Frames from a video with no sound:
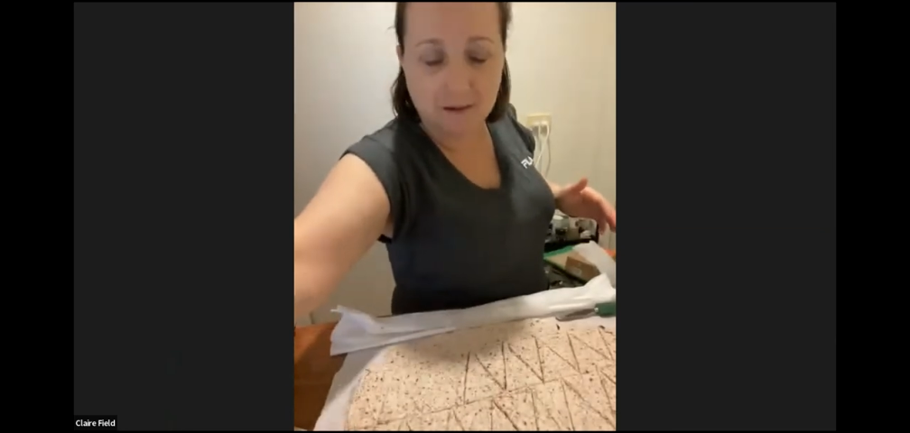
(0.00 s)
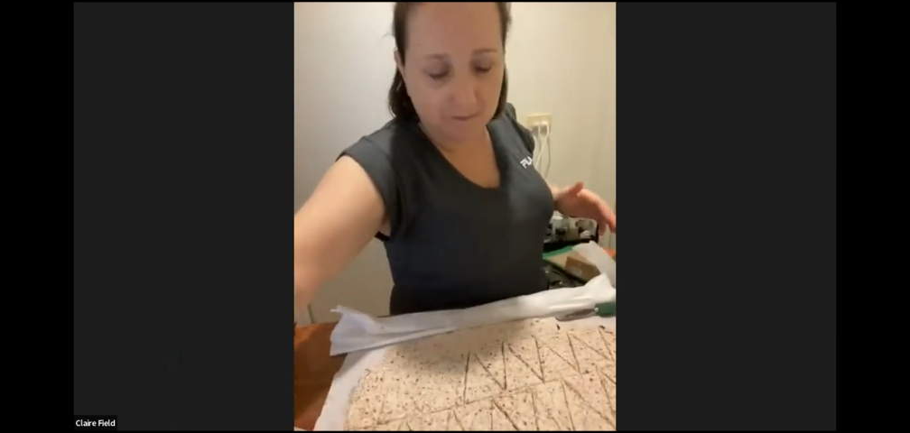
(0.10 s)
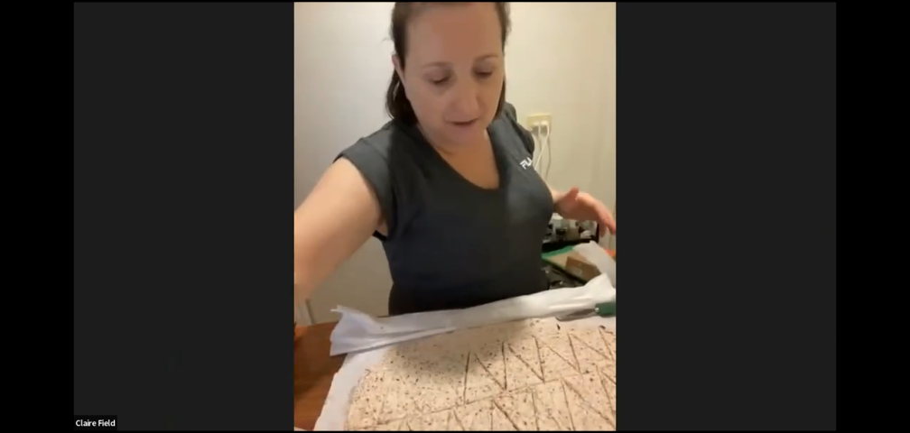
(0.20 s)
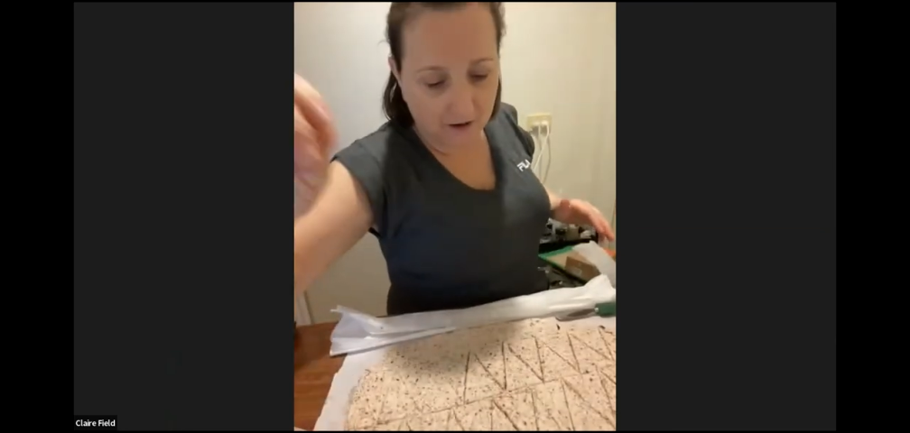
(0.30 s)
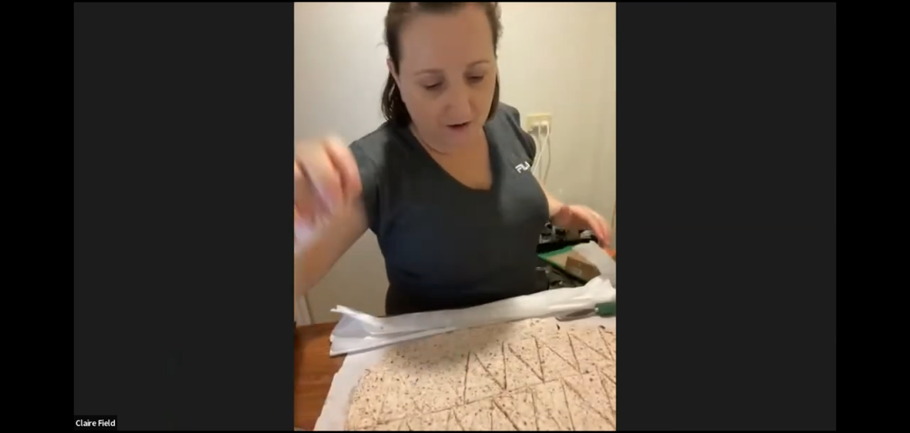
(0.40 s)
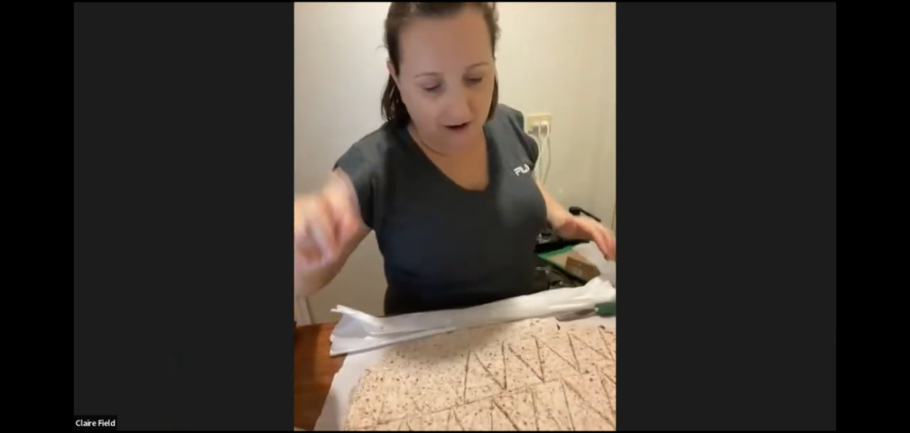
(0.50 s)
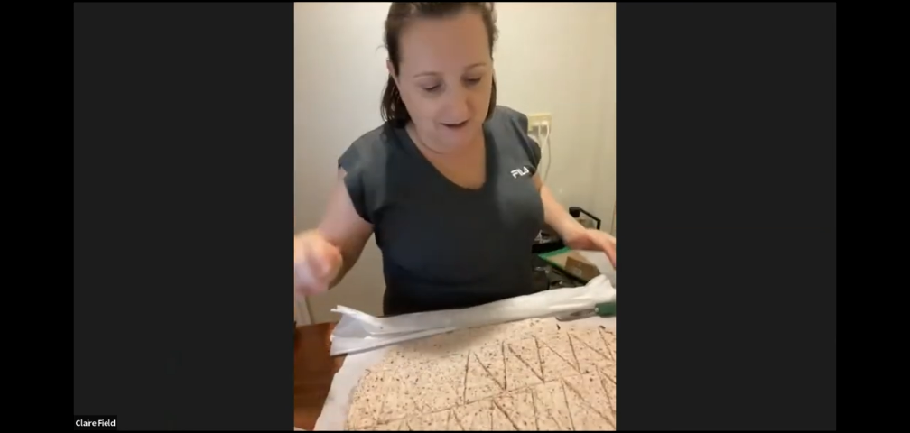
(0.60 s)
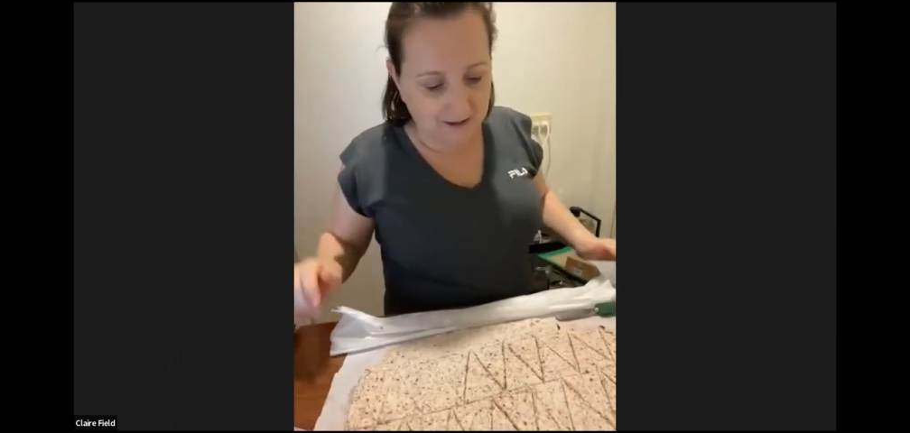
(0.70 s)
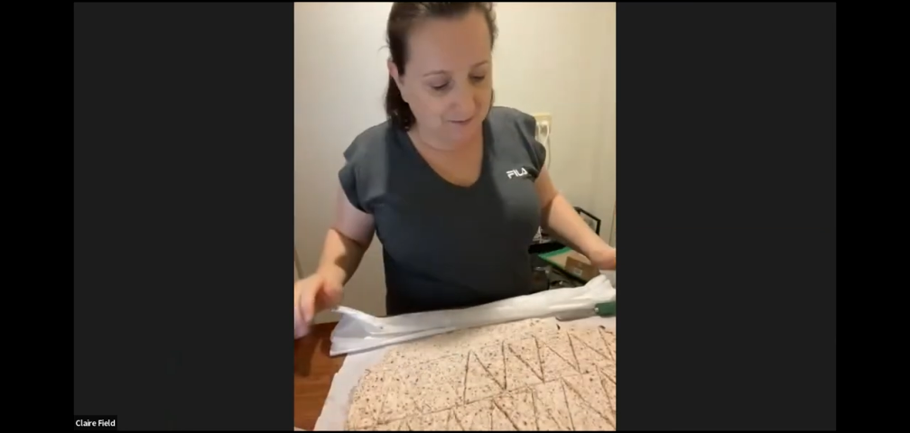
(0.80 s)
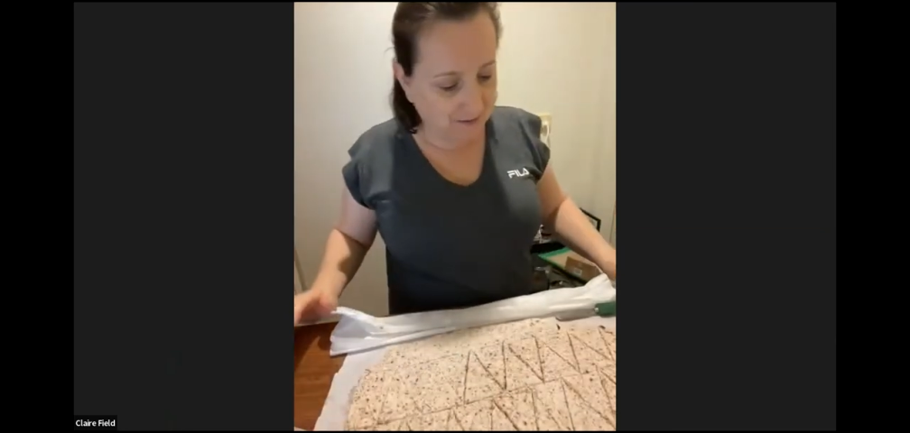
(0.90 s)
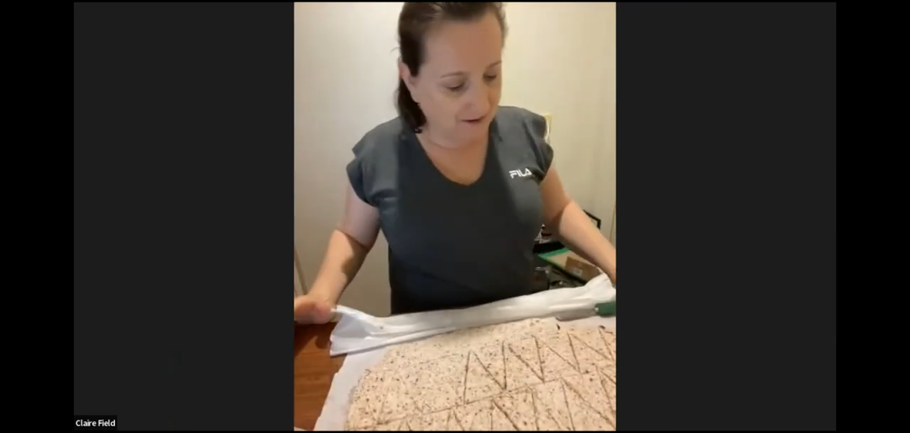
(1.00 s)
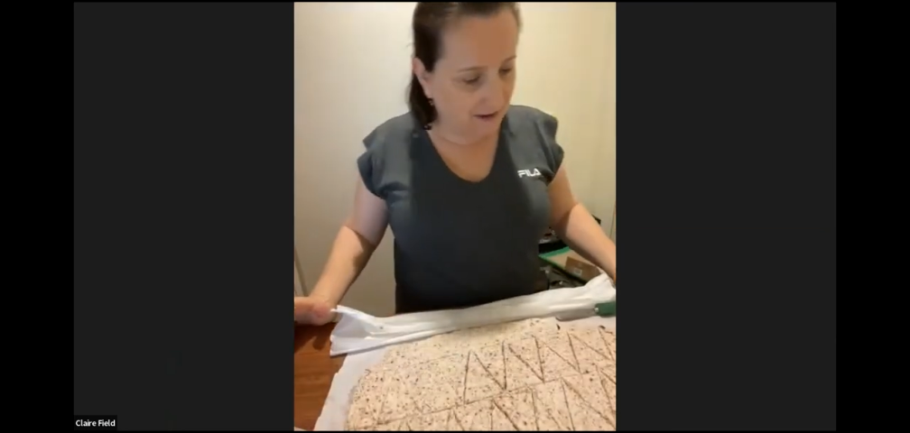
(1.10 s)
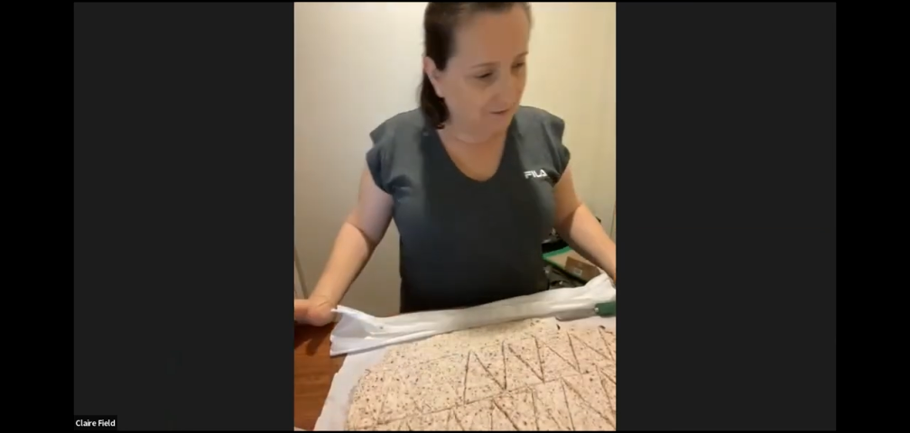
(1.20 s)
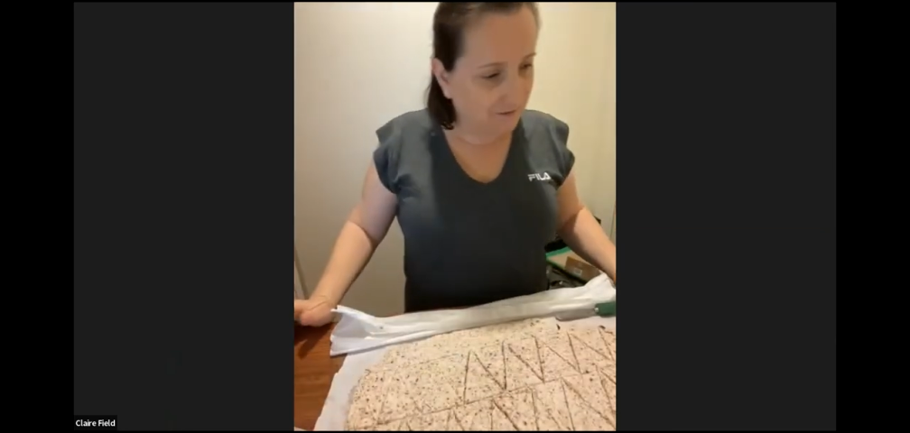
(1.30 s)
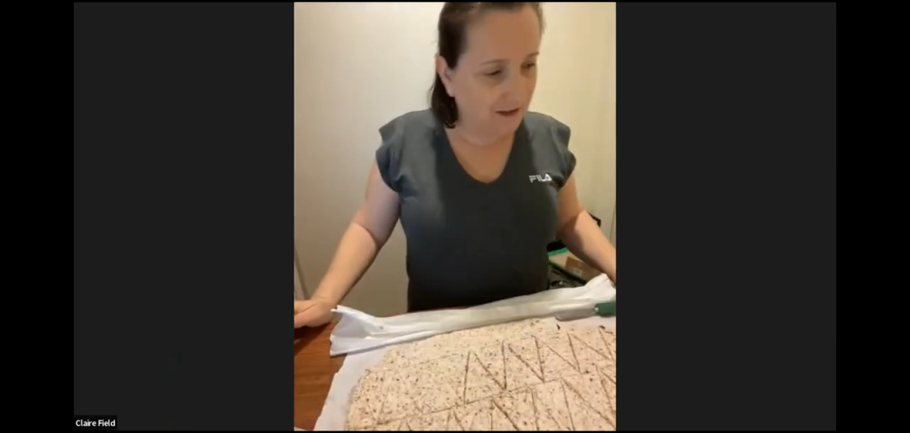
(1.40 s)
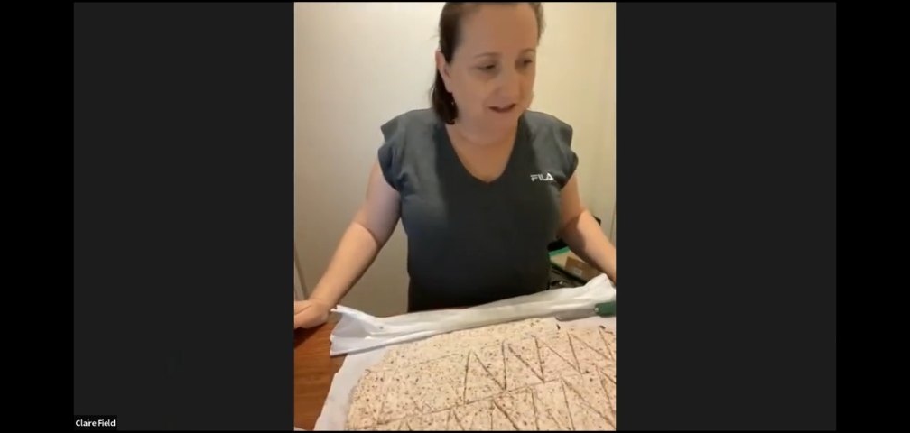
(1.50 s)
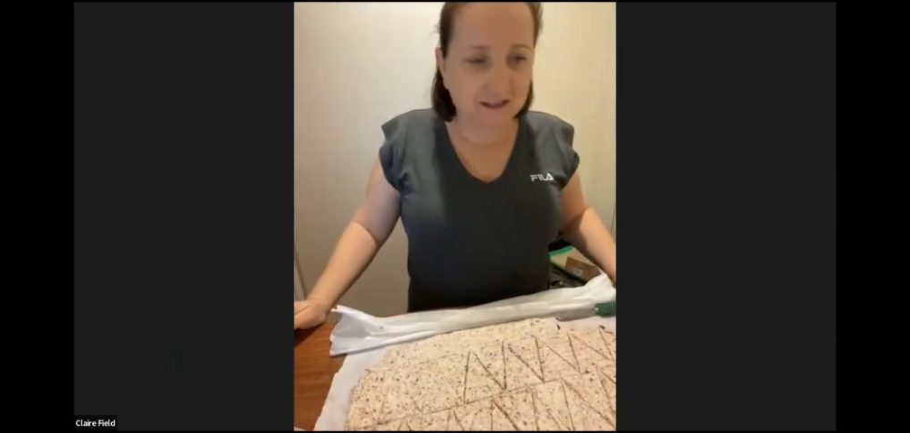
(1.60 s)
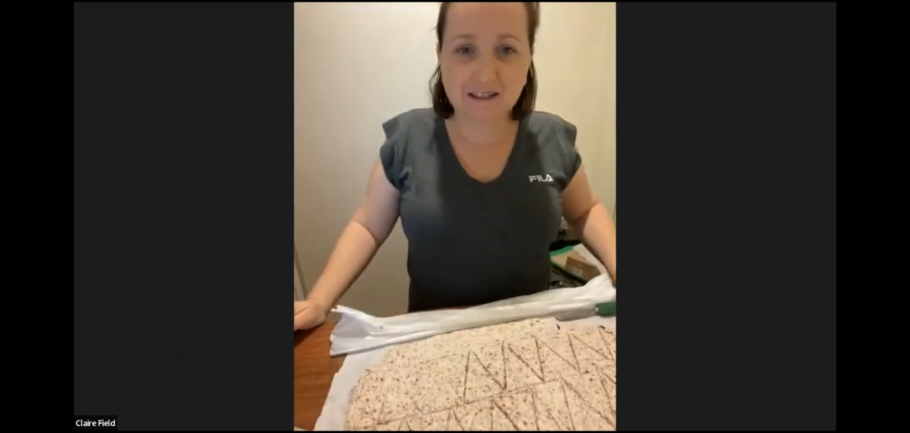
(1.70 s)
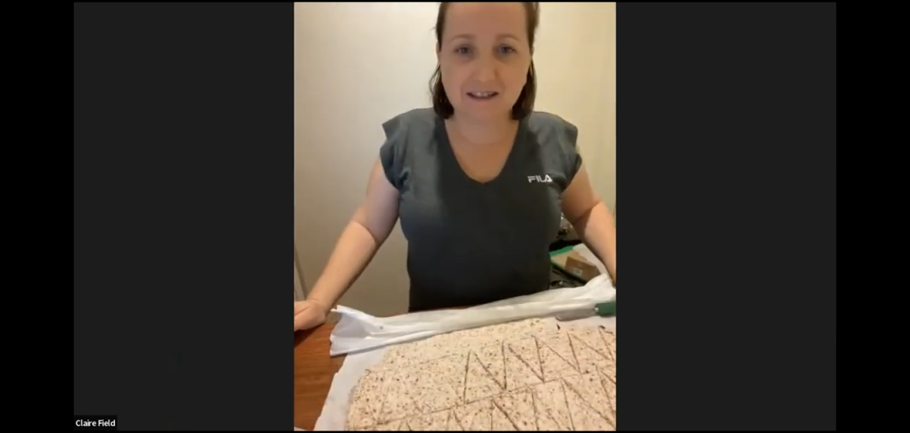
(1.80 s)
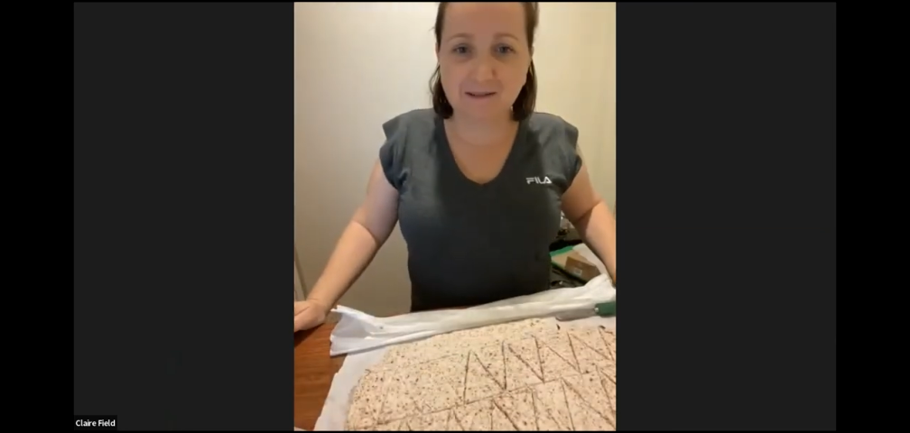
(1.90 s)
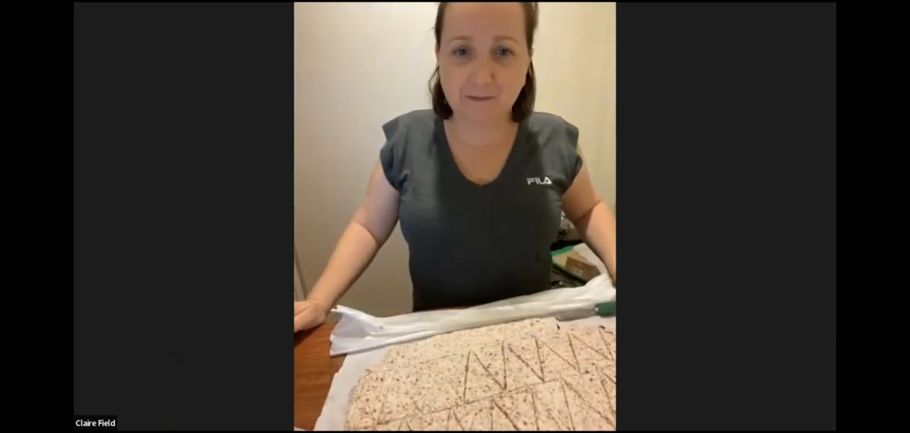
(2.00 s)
my crackers when they're finished.